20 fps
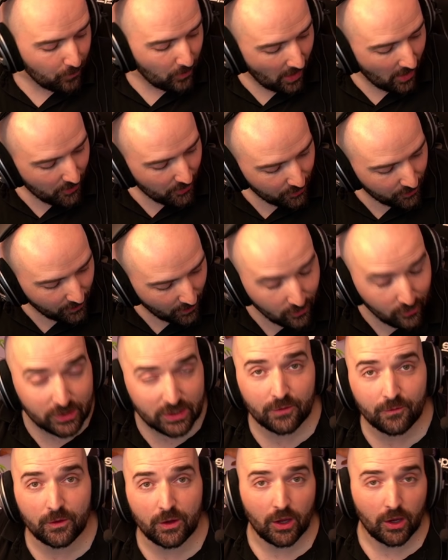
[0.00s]
Those
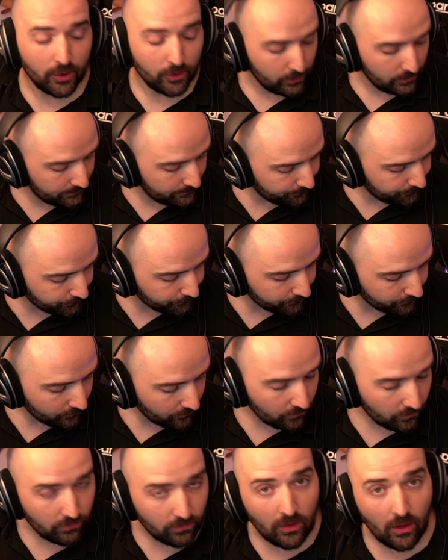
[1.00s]
of you
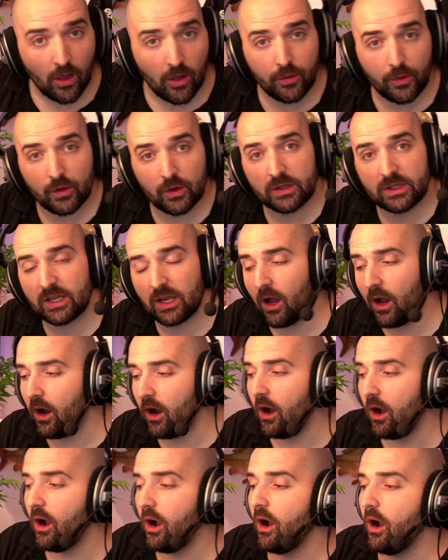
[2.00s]
that
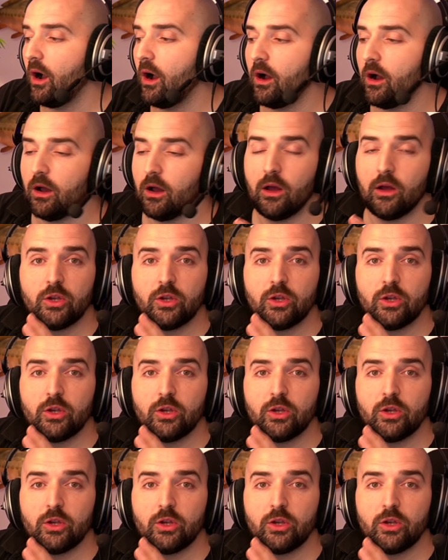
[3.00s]
are